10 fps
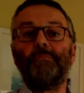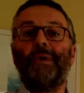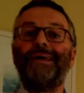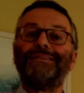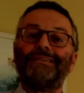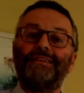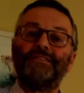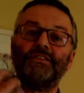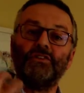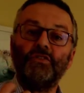
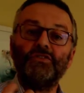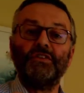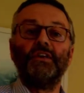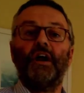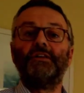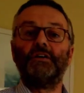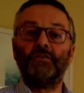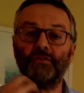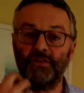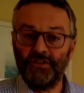basis, using the idea
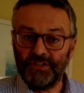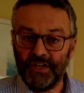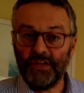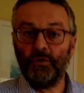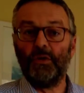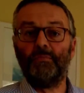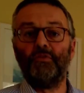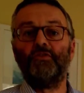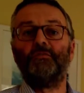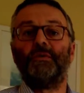of continual
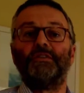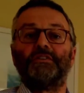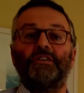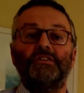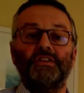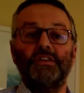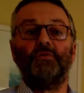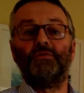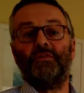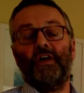improvement,
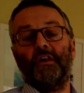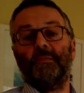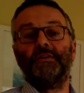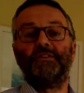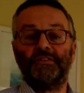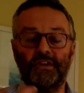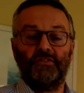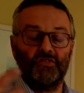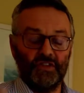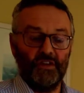continual development, etc.,
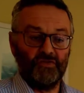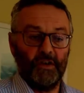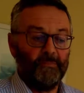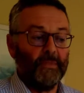etc.